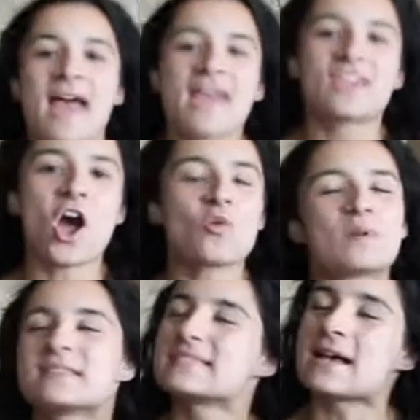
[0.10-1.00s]
Hey y'all,
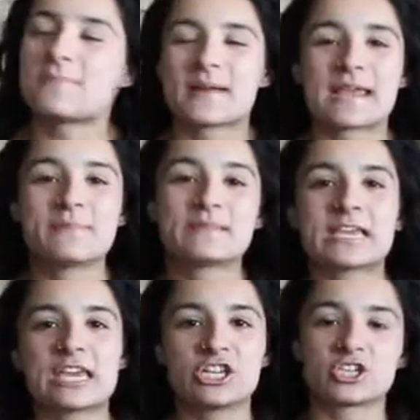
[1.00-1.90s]
what's up? My name's
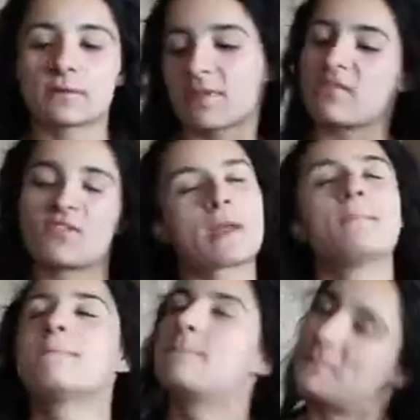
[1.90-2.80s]
Ish the
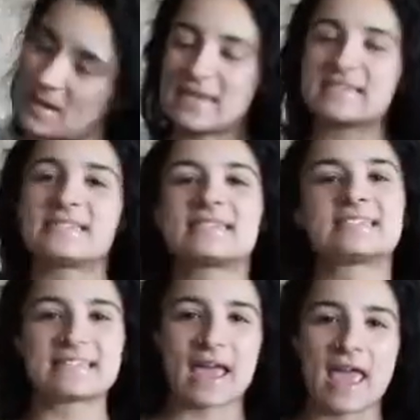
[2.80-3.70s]
motherfucking
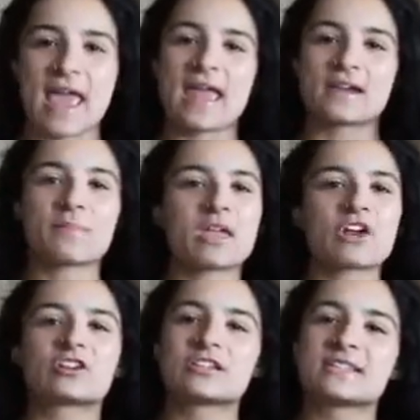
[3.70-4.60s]
Beast, and I'm
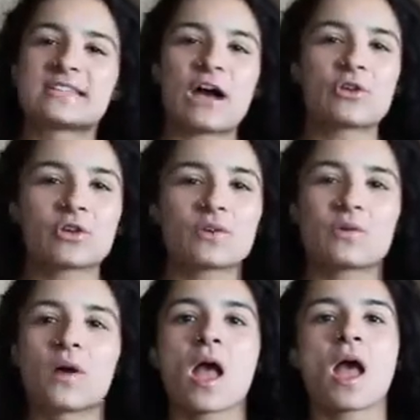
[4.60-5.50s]
here to tell
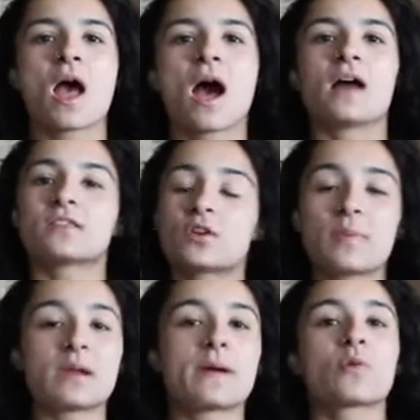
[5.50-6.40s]
you a little
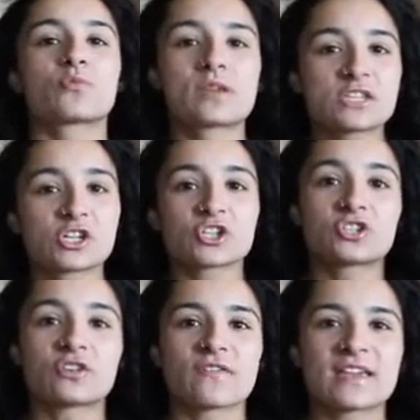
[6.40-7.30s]
bit about research
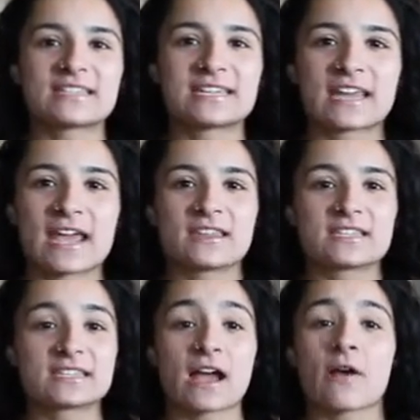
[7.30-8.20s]
surveys today.
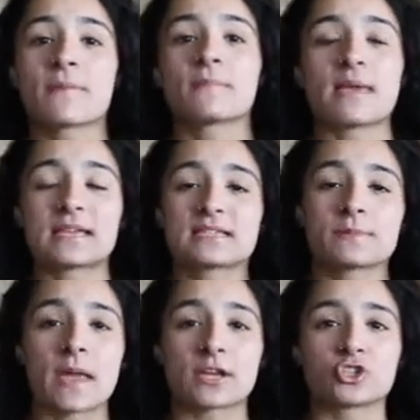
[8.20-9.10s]
This is how I make
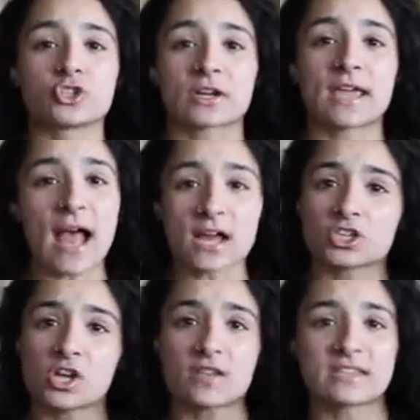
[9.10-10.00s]
some extra
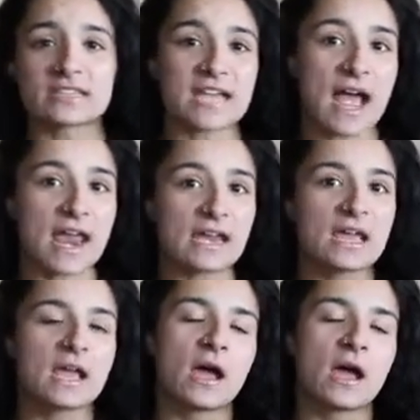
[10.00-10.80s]
cash on the side.